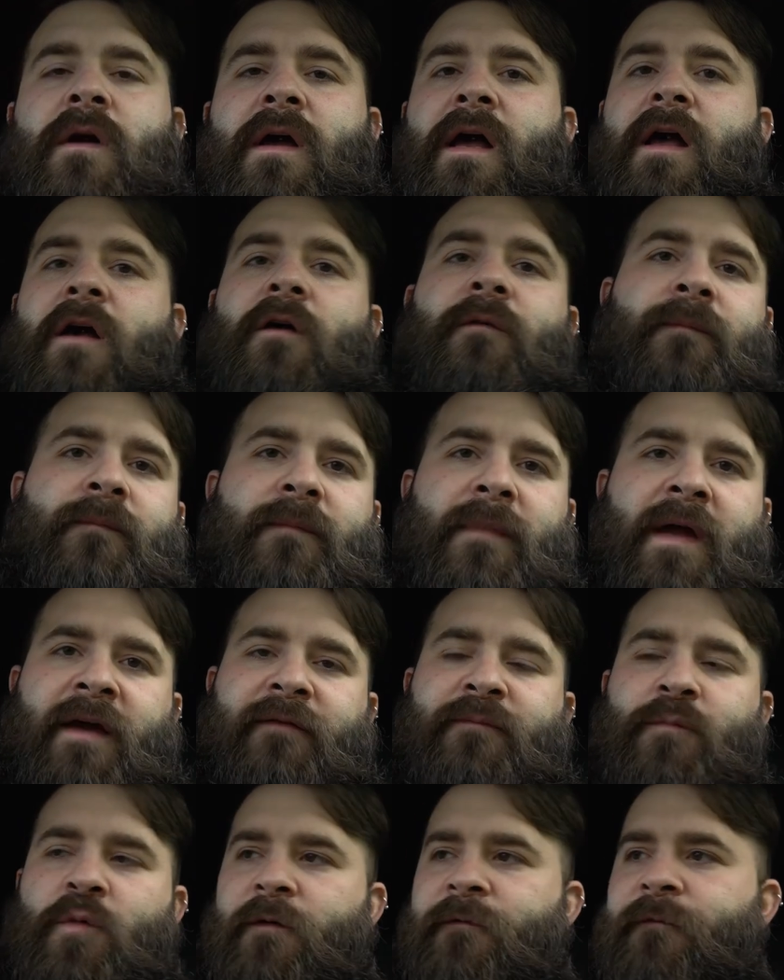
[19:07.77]
I'll have
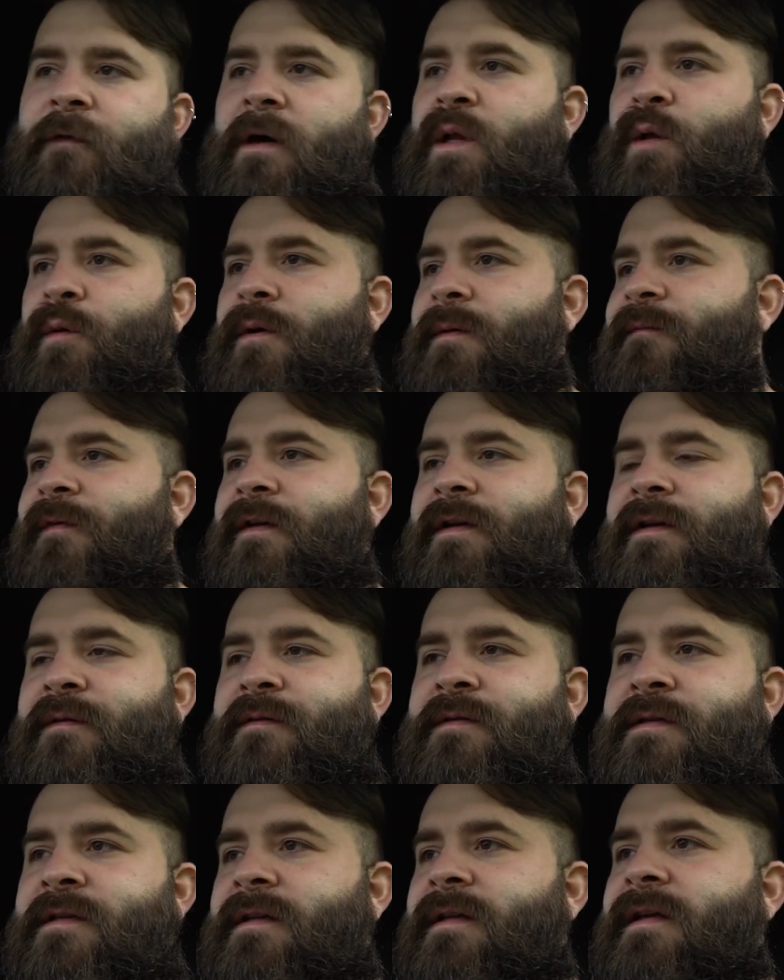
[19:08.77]
more follow-up
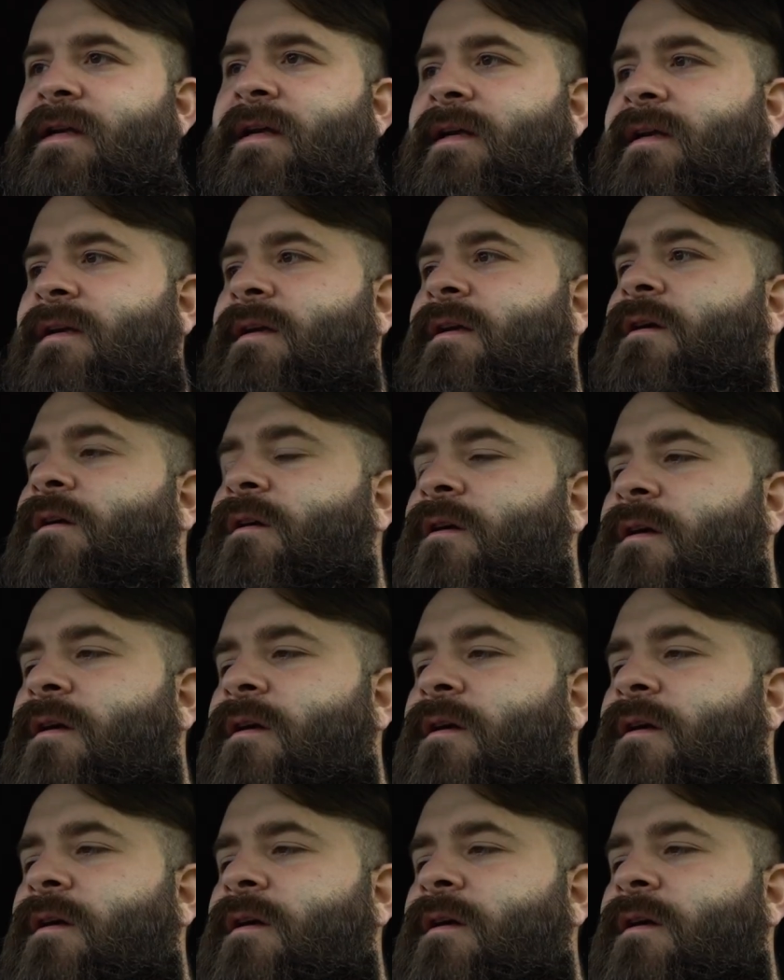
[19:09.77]
videos on the Lincoln here